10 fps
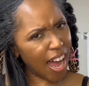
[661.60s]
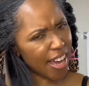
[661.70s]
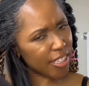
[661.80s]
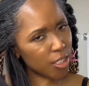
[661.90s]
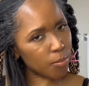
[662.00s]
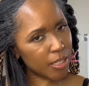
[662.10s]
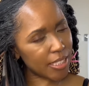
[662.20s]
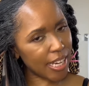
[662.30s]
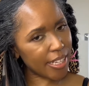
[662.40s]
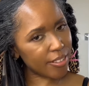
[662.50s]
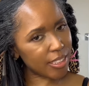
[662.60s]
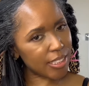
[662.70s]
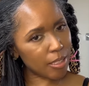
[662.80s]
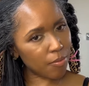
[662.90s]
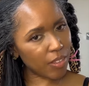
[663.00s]
and humid day here in the
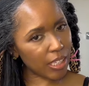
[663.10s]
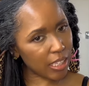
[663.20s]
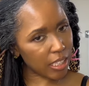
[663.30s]
DMV.